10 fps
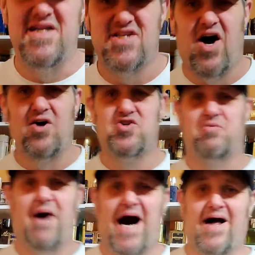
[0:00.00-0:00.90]
it's Ultra
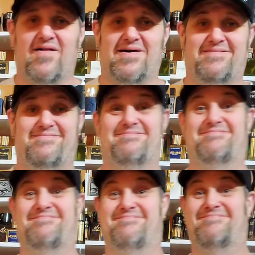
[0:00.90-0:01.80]
Male
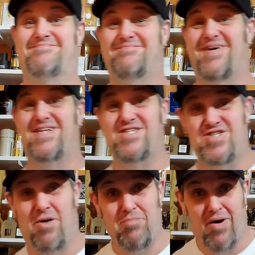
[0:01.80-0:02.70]
by
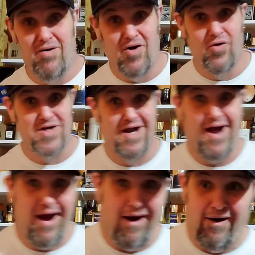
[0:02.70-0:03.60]
Jean Paul
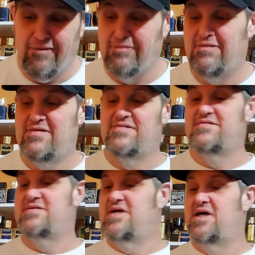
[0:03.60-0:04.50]
Gaultier,
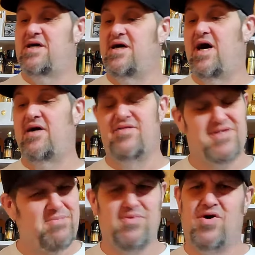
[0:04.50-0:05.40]
Uh,
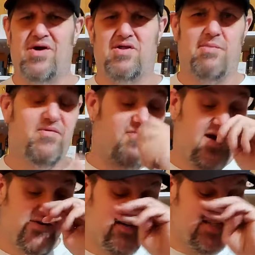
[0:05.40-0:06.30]
some people call it a clubbing
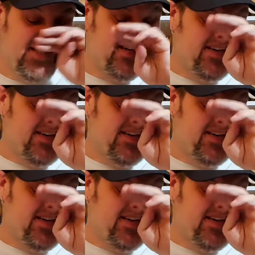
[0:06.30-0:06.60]
fragrance.